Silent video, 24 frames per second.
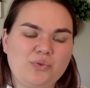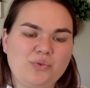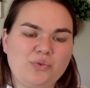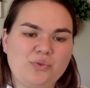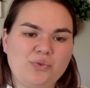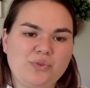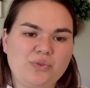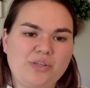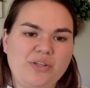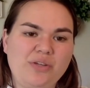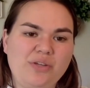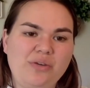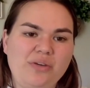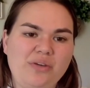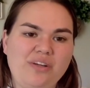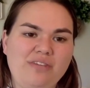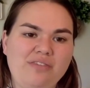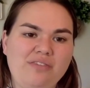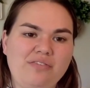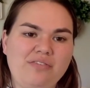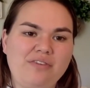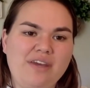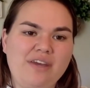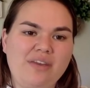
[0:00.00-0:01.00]
And you can
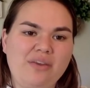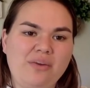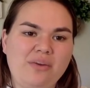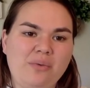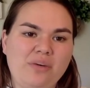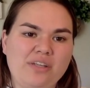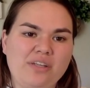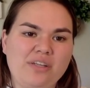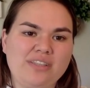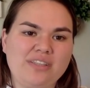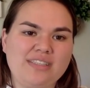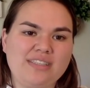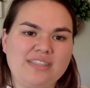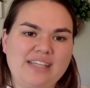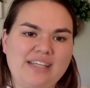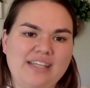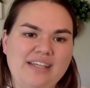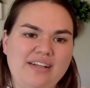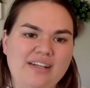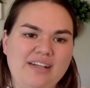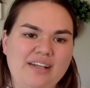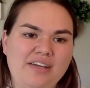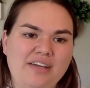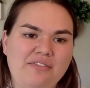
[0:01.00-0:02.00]
invite the words
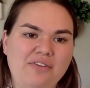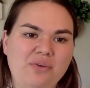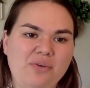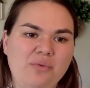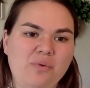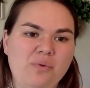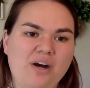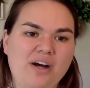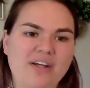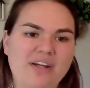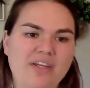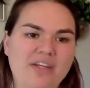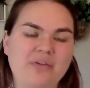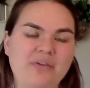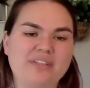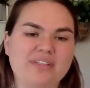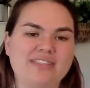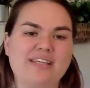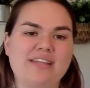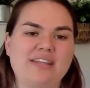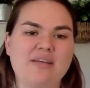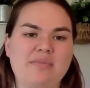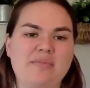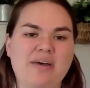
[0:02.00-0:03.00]
in if you want. You can
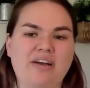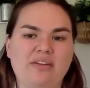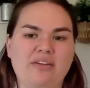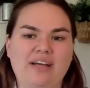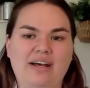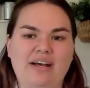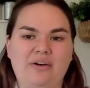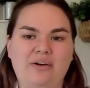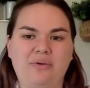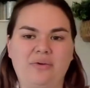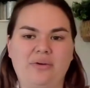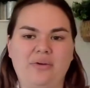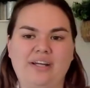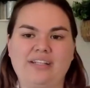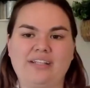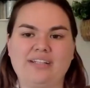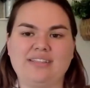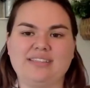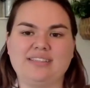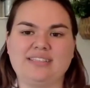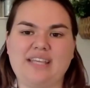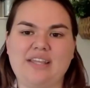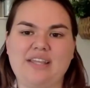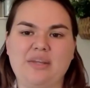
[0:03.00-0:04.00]
say them out loud or I can
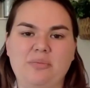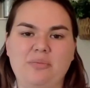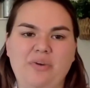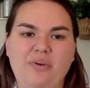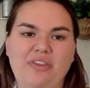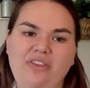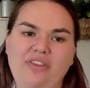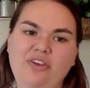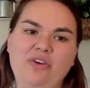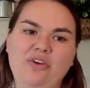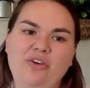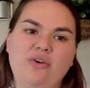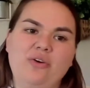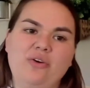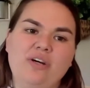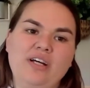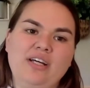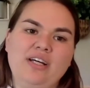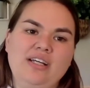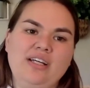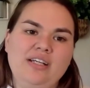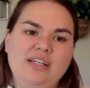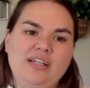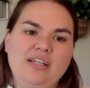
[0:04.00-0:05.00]
say them with you.
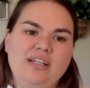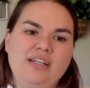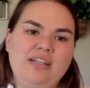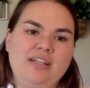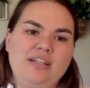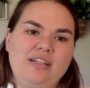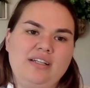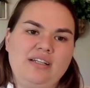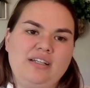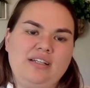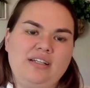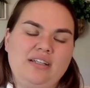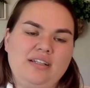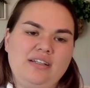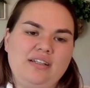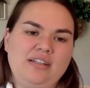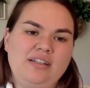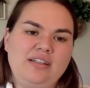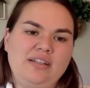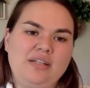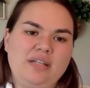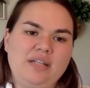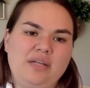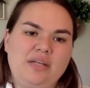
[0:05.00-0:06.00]

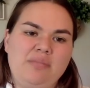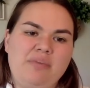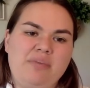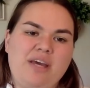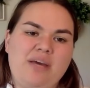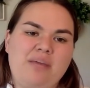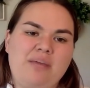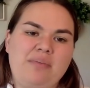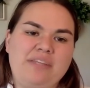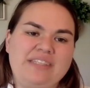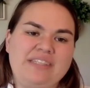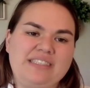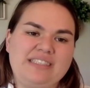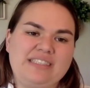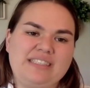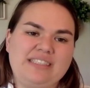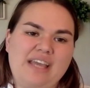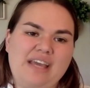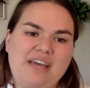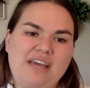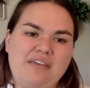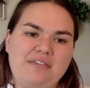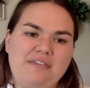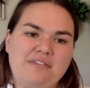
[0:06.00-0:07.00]
May I be
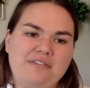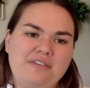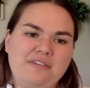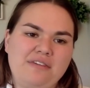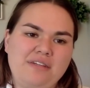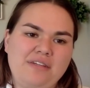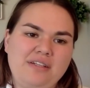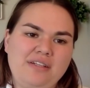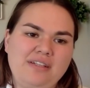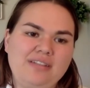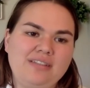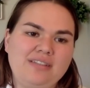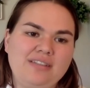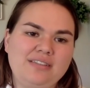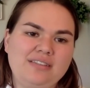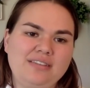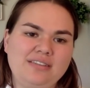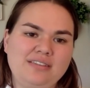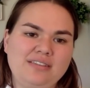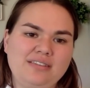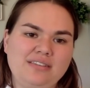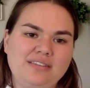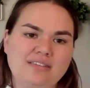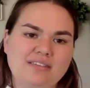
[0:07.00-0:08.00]
safe.
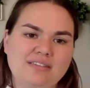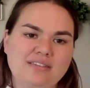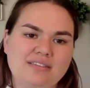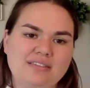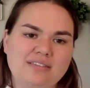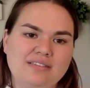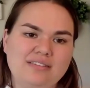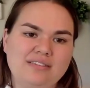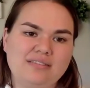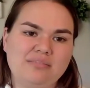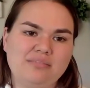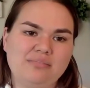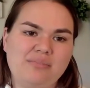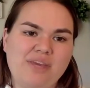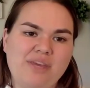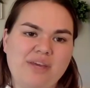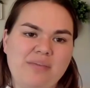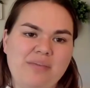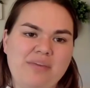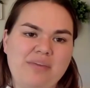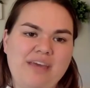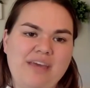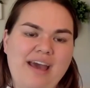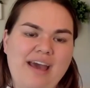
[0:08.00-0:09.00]
May I
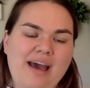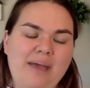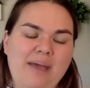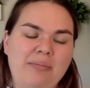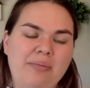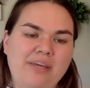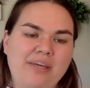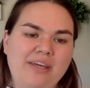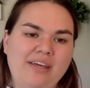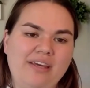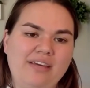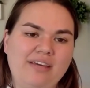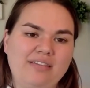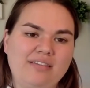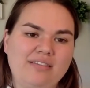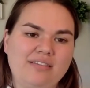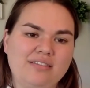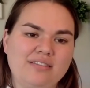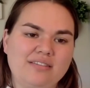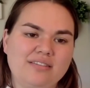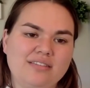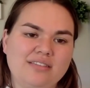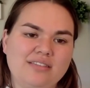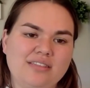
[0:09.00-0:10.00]
be happy.
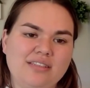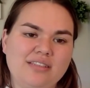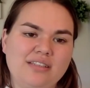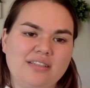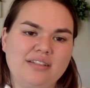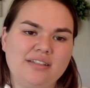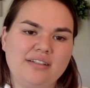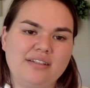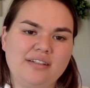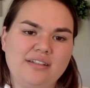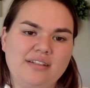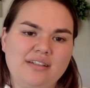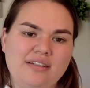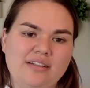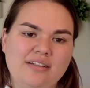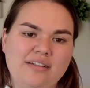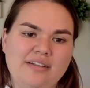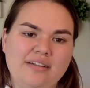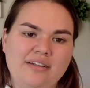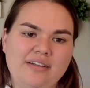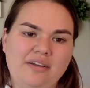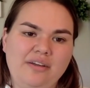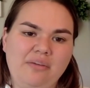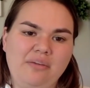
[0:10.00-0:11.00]

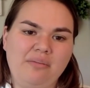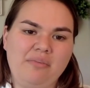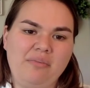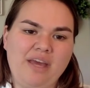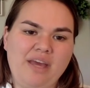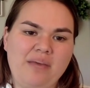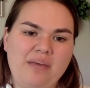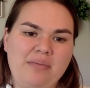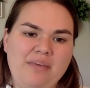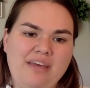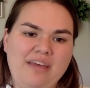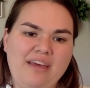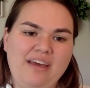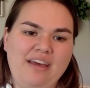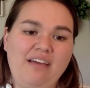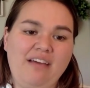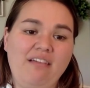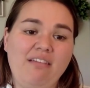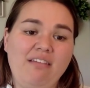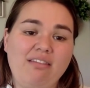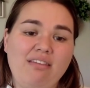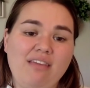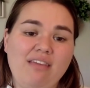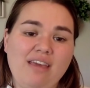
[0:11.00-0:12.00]
May I be
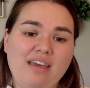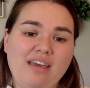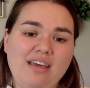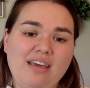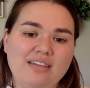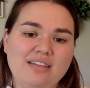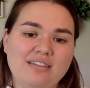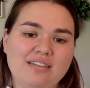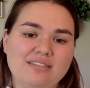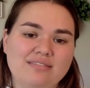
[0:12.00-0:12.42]
healthy.